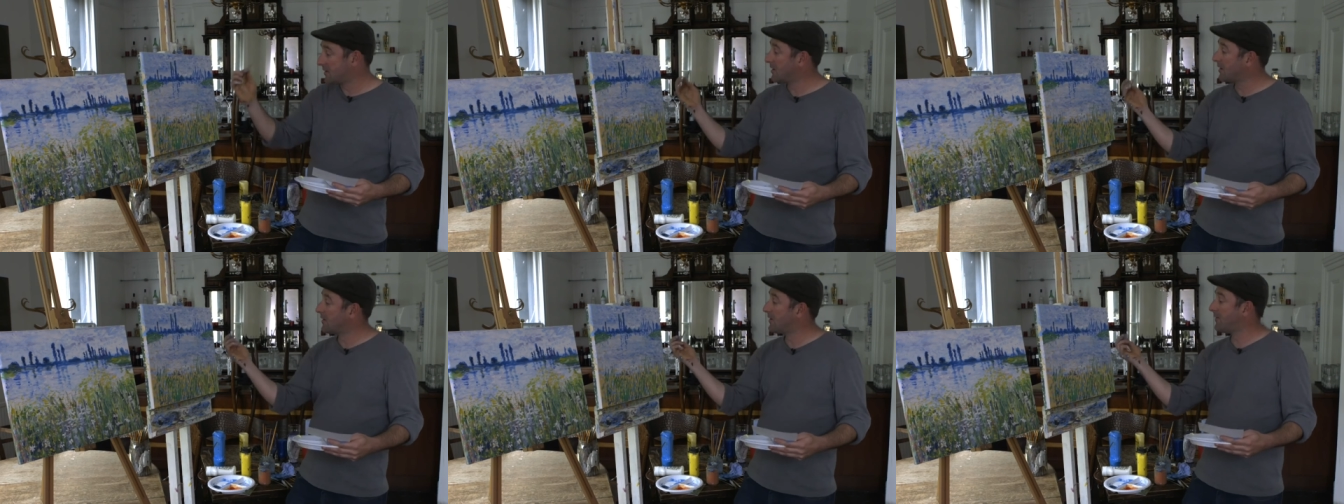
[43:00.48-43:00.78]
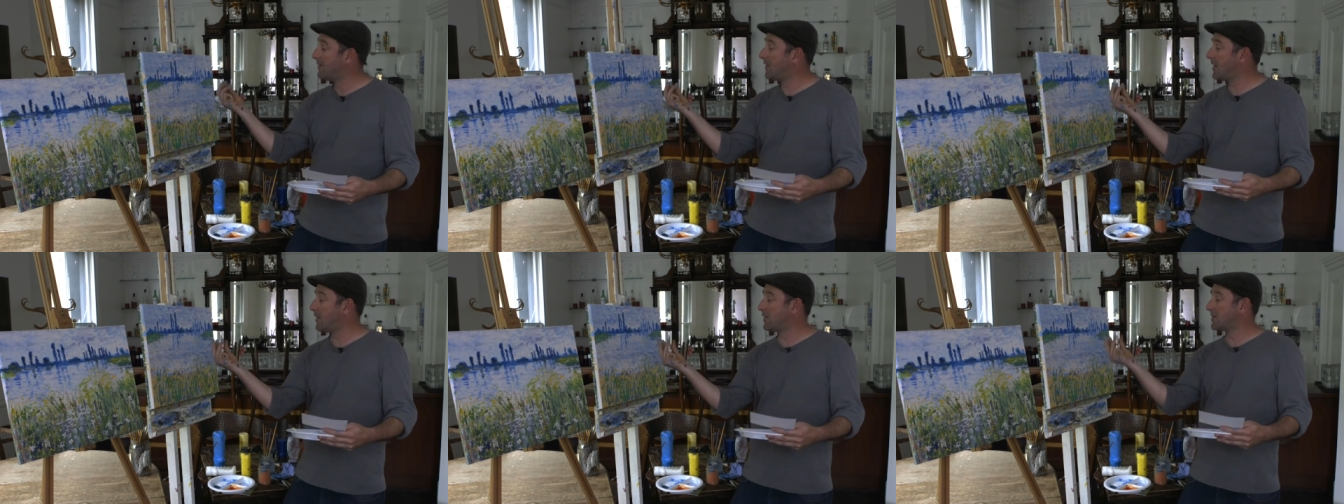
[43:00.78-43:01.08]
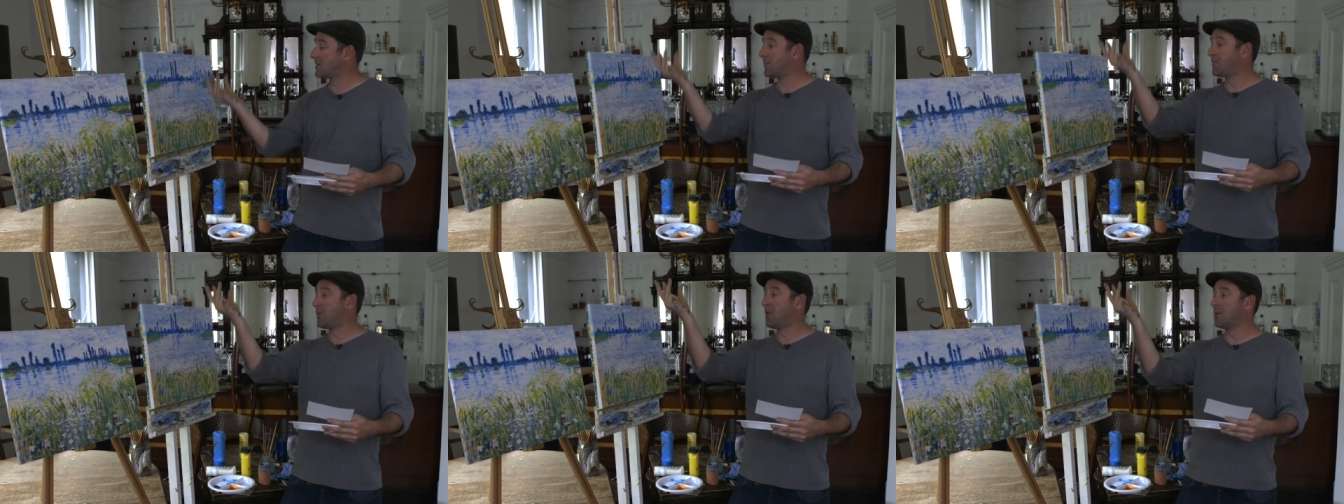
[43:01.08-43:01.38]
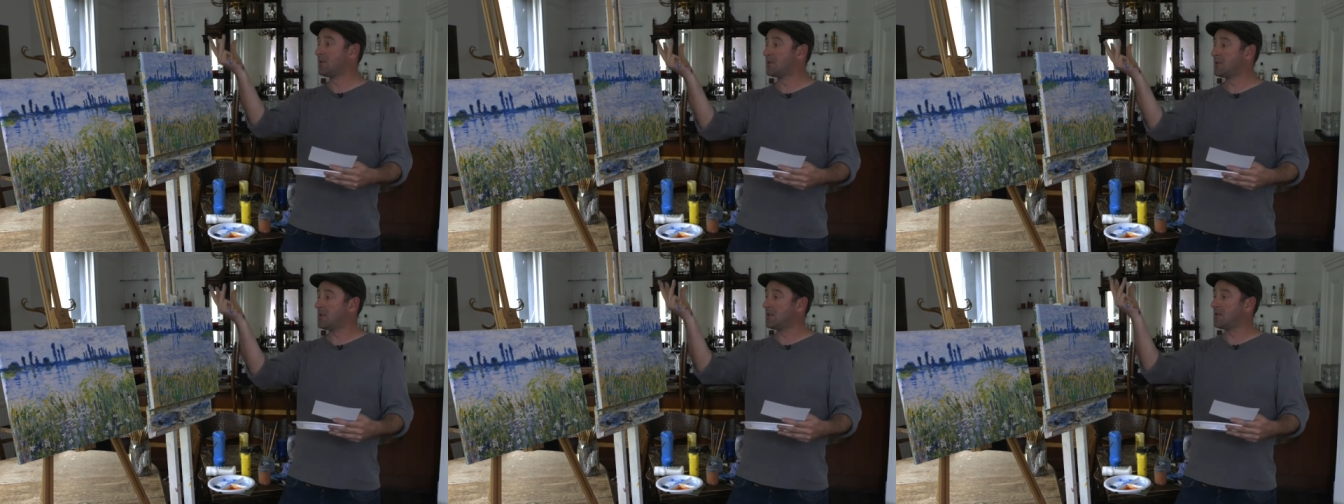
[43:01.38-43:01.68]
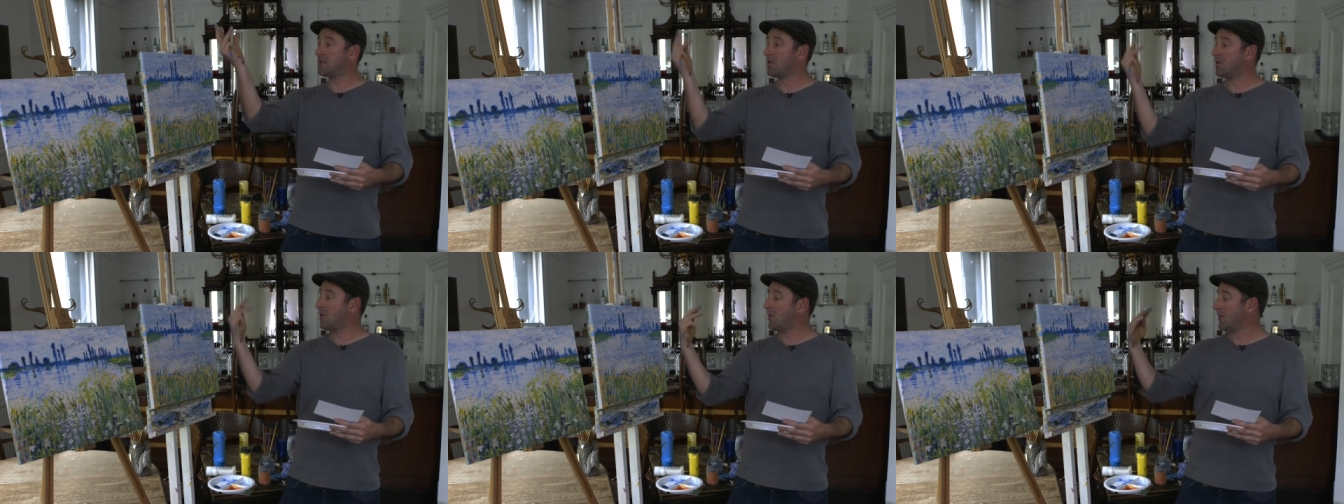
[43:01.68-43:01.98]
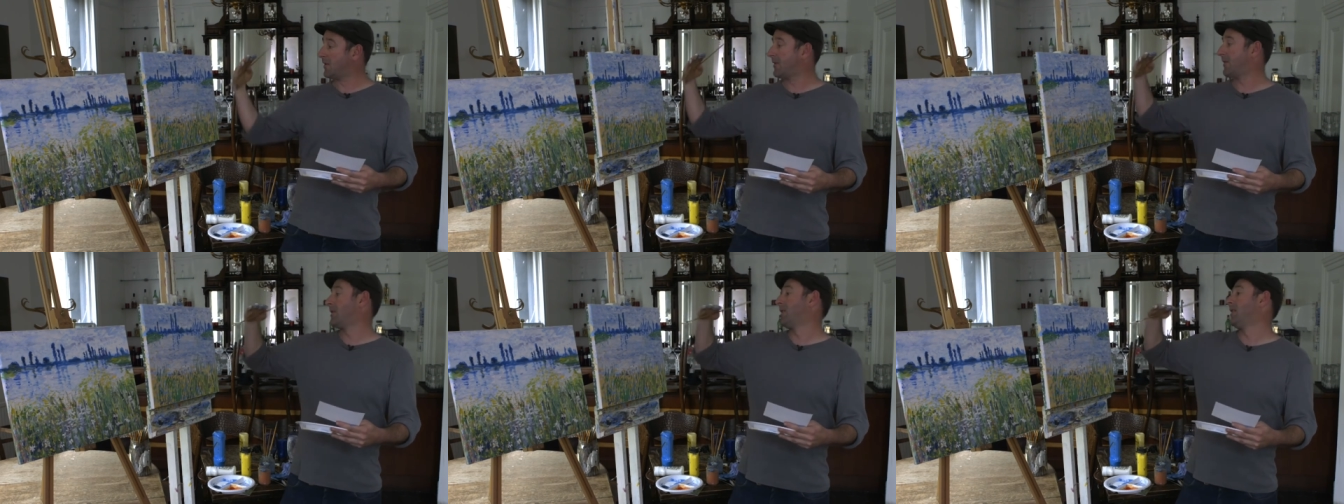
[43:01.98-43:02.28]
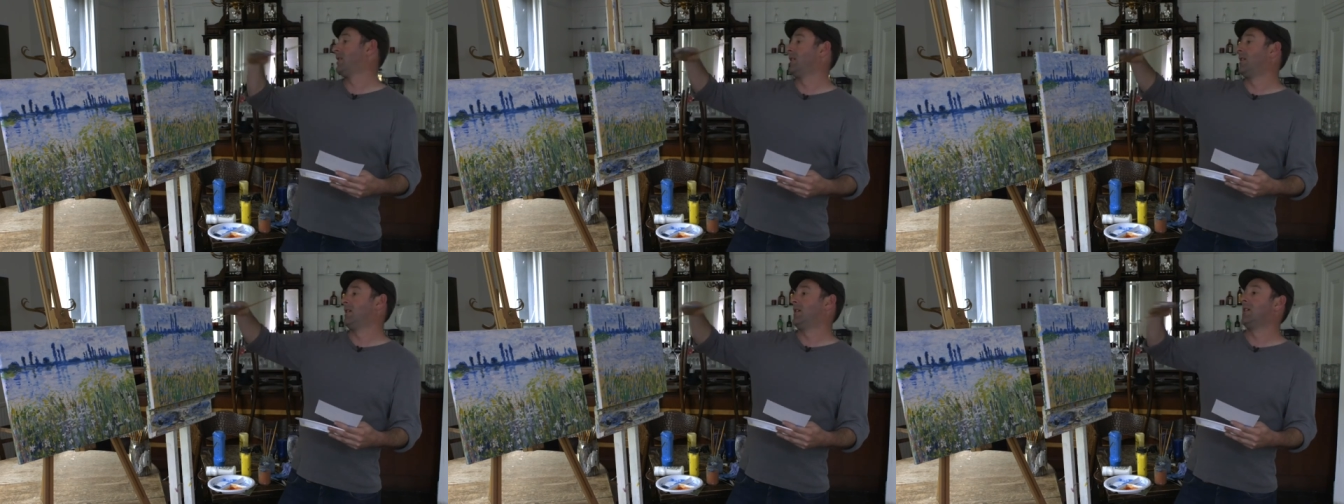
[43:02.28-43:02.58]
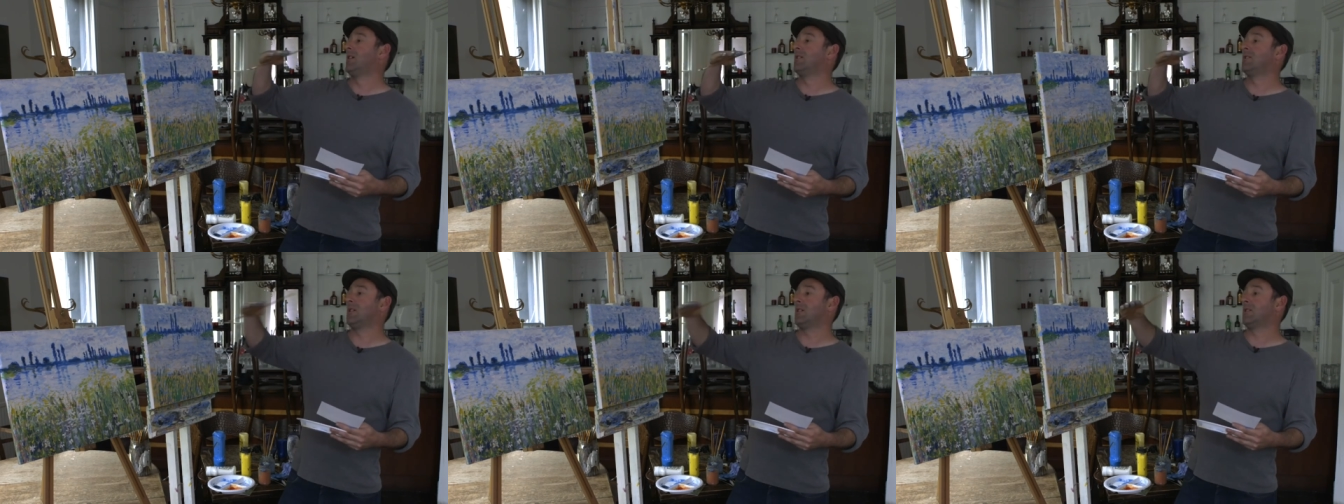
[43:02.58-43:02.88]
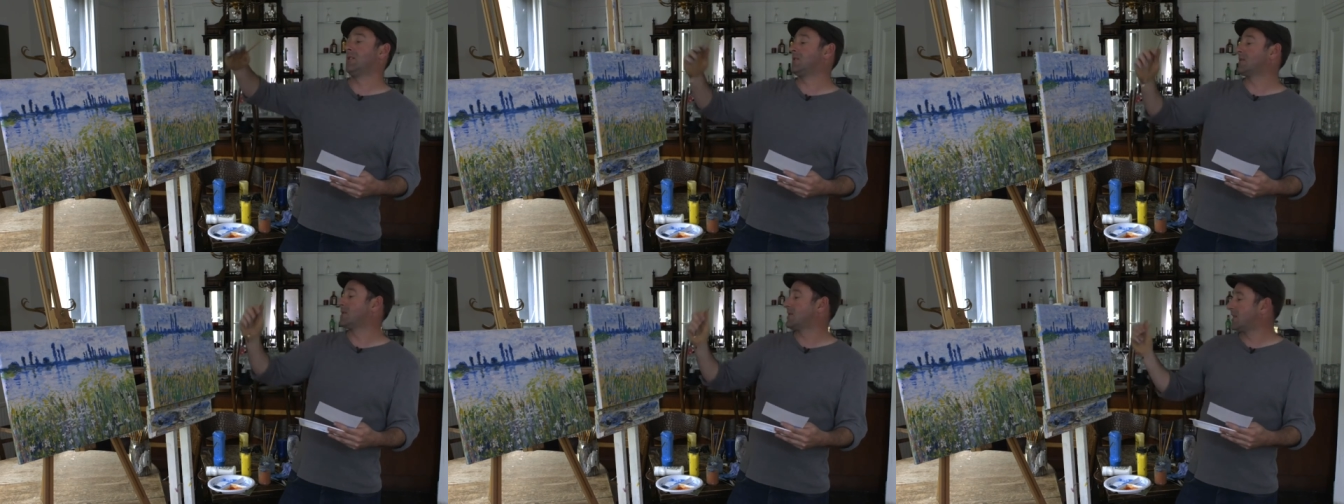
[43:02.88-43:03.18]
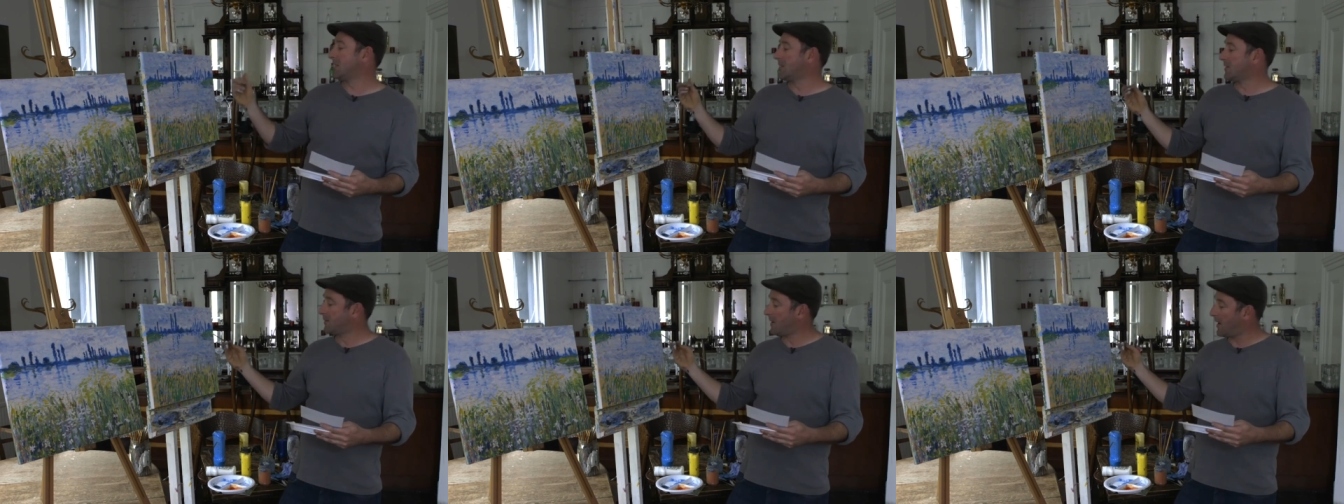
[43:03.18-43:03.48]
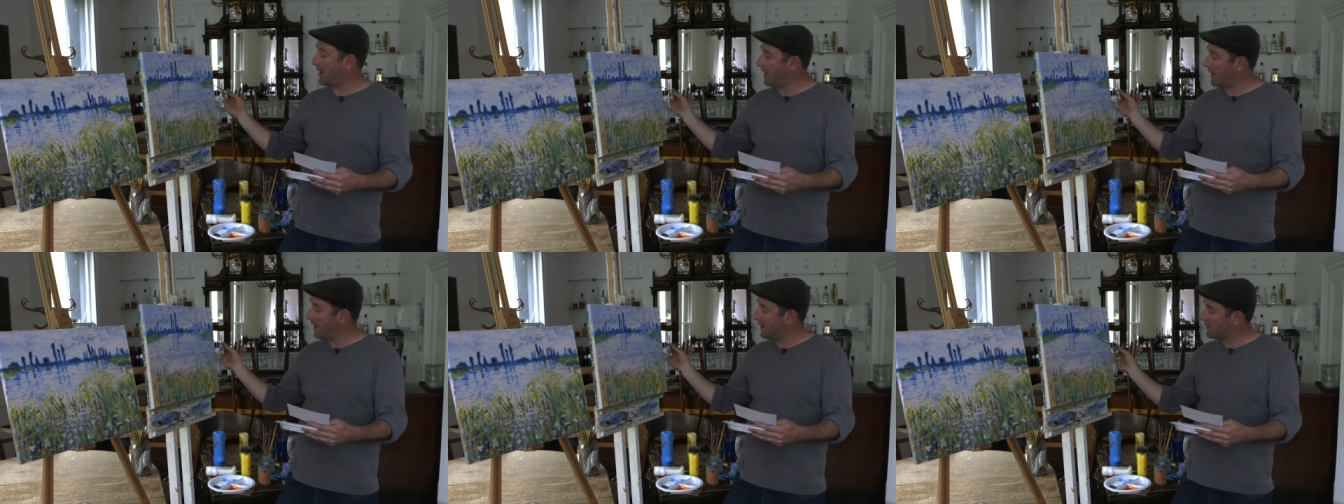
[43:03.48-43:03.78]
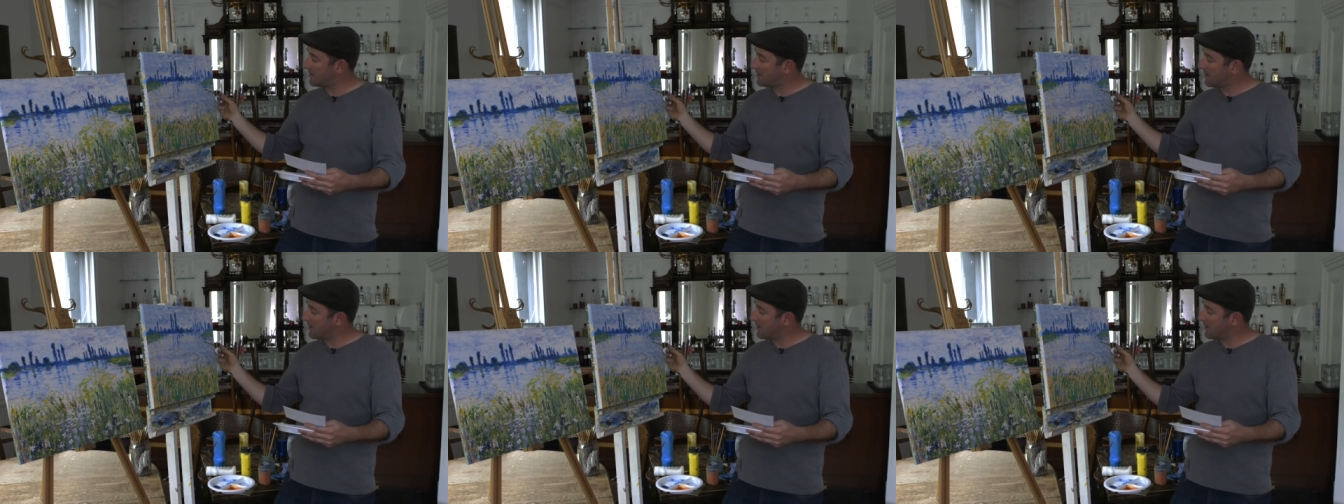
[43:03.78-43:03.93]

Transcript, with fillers: So the flowers are pointing north and you're seeing them like that.